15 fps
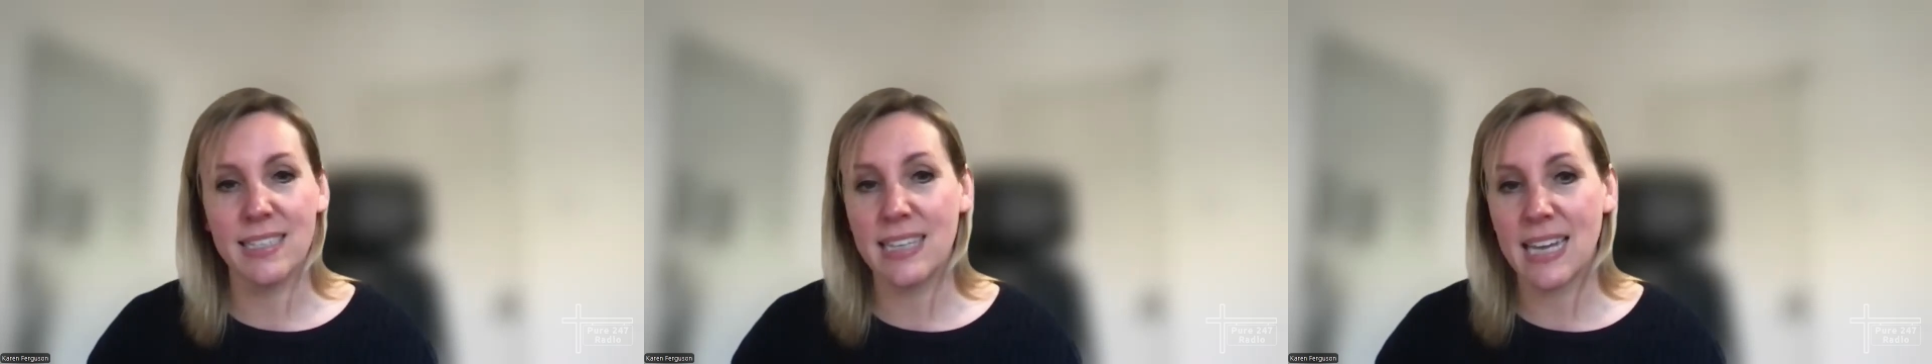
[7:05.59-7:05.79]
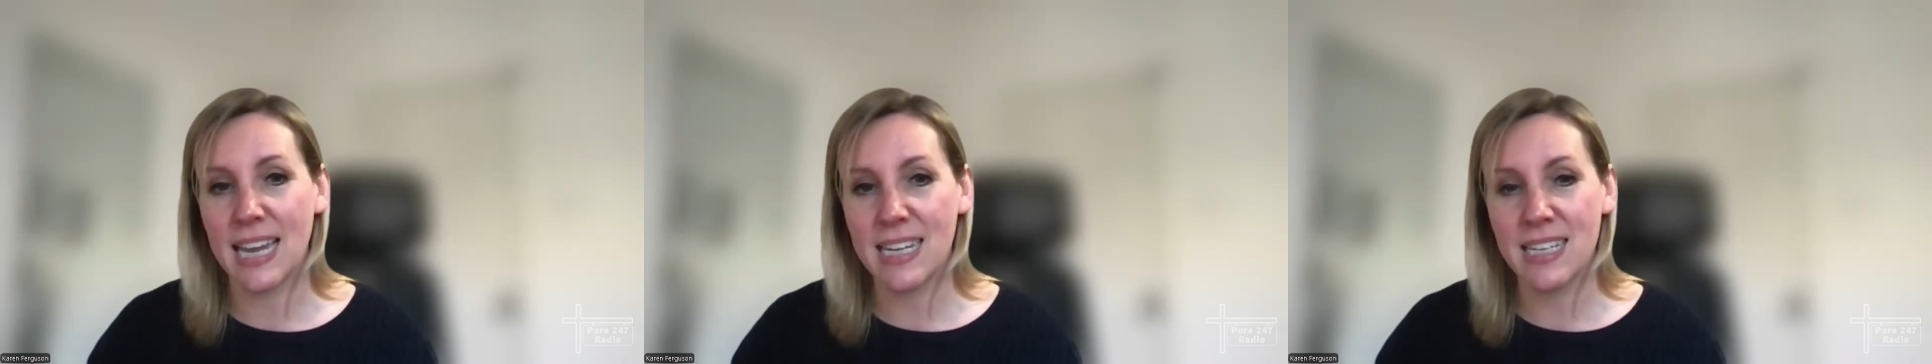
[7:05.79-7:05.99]

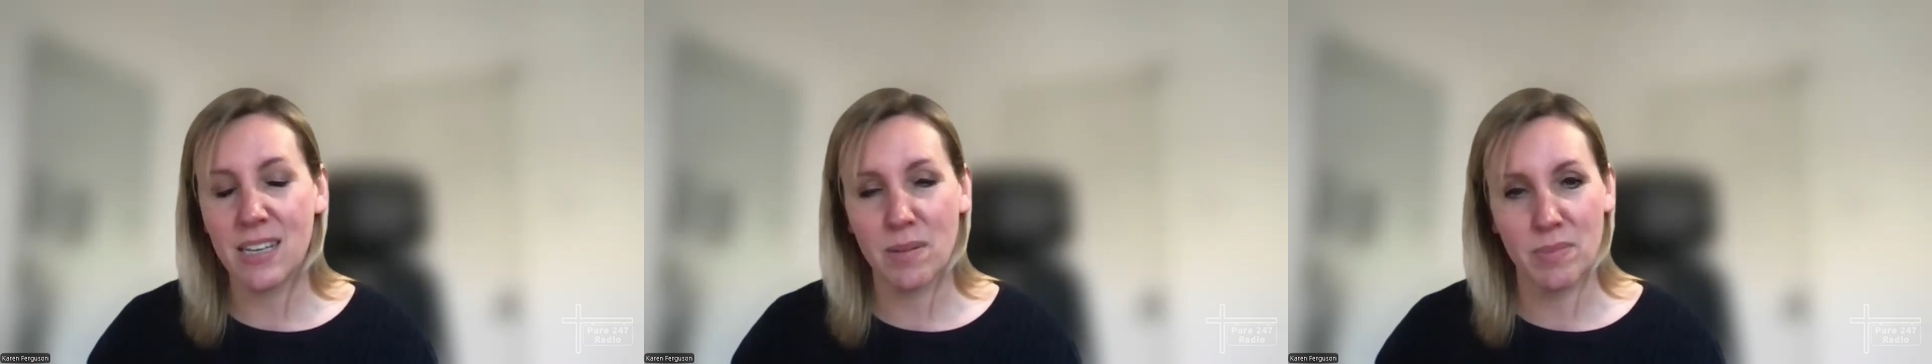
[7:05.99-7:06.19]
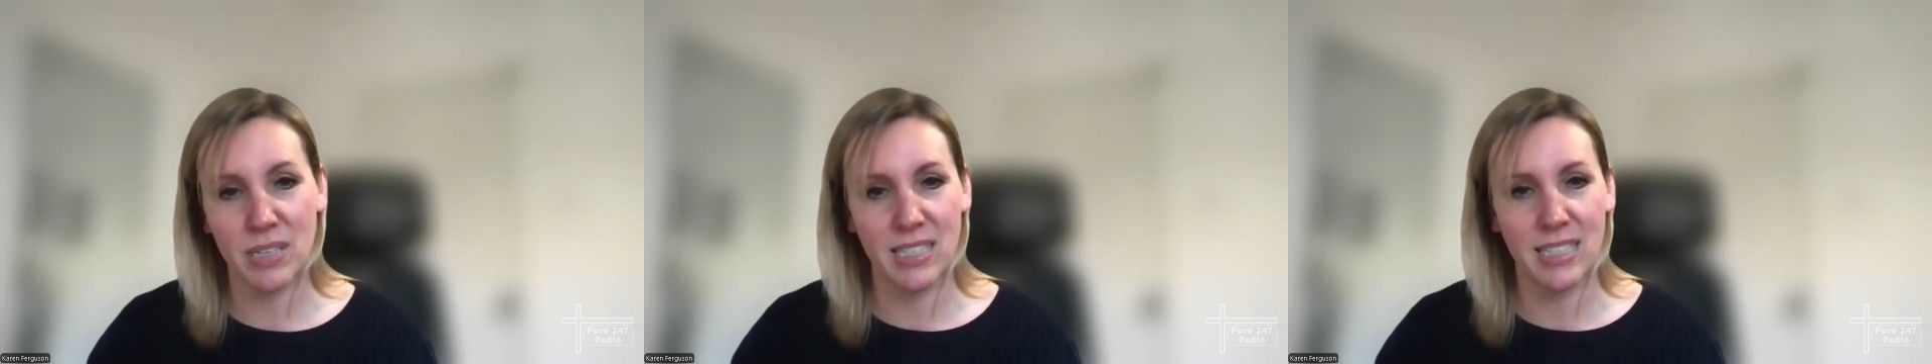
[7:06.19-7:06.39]
stand
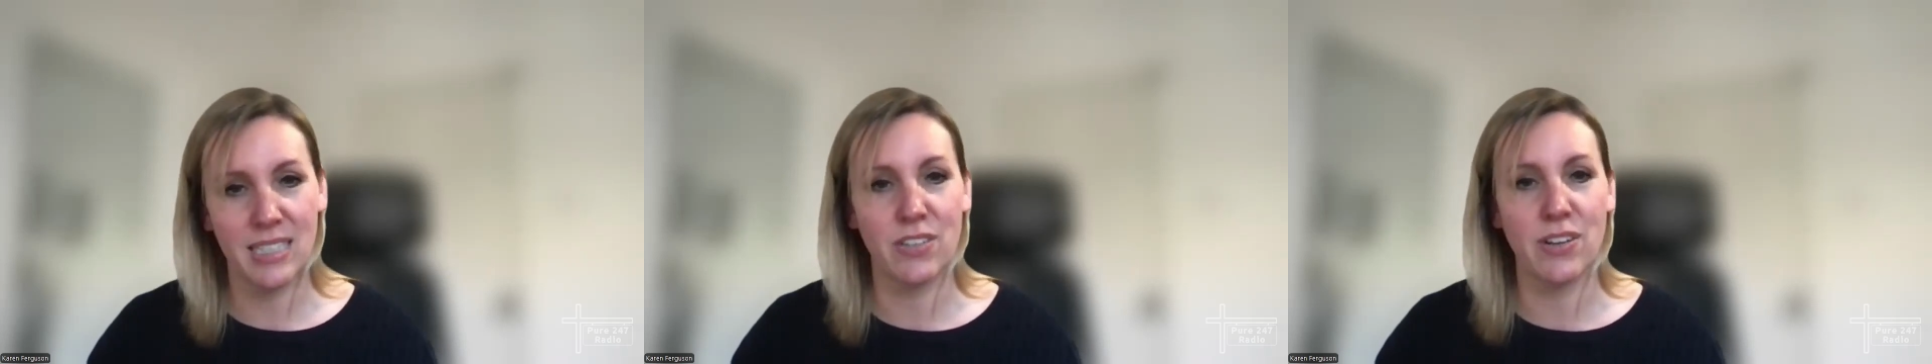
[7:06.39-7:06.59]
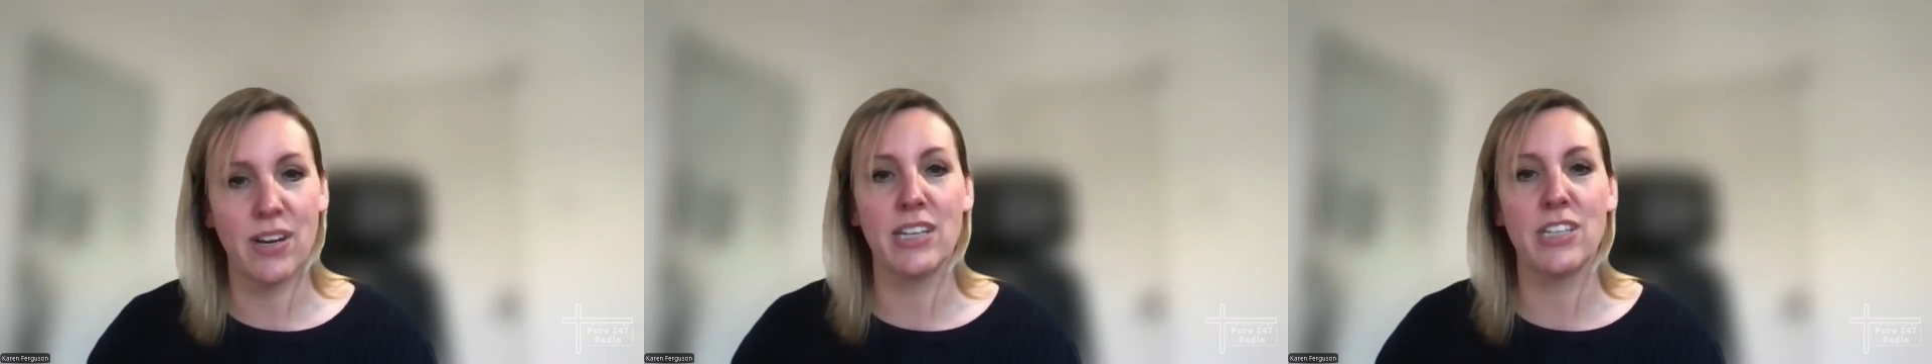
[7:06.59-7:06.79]
up to
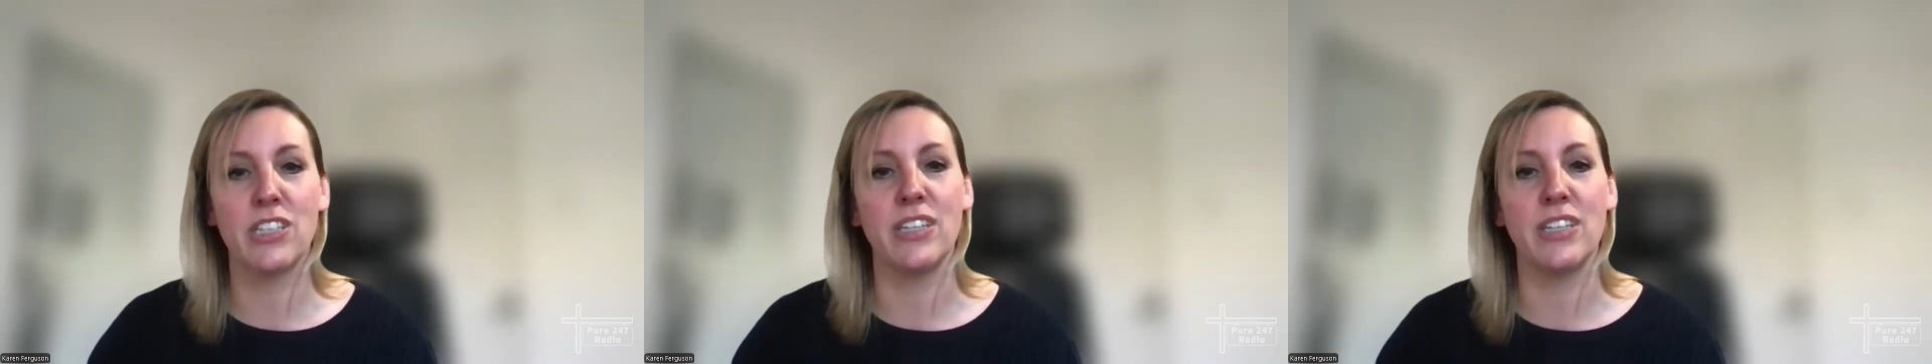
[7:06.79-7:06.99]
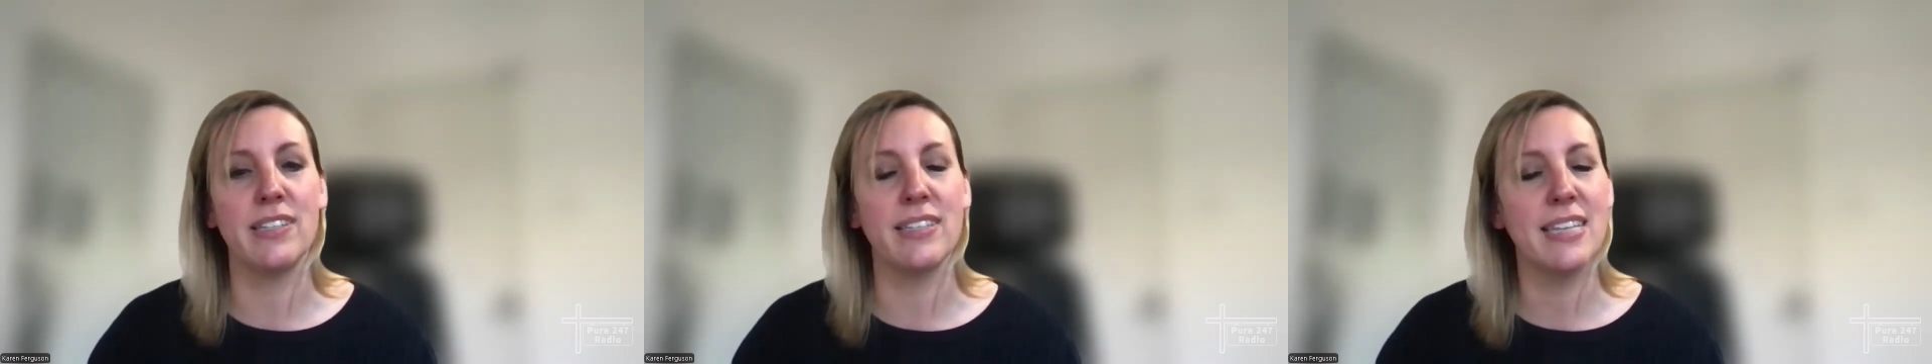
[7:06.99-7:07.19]

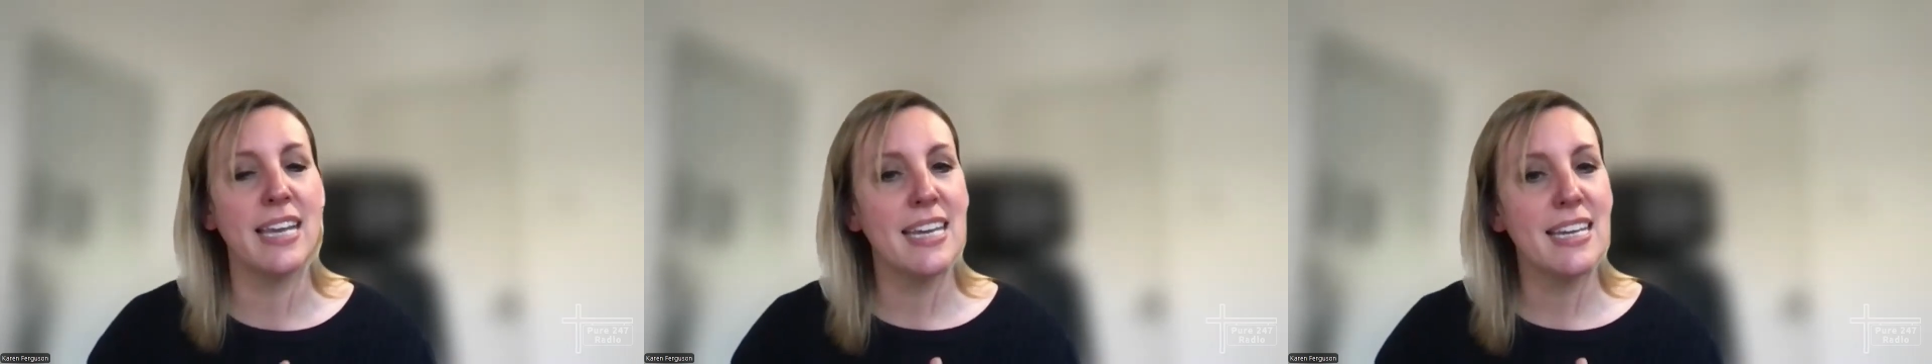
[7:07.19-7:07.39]
distractions,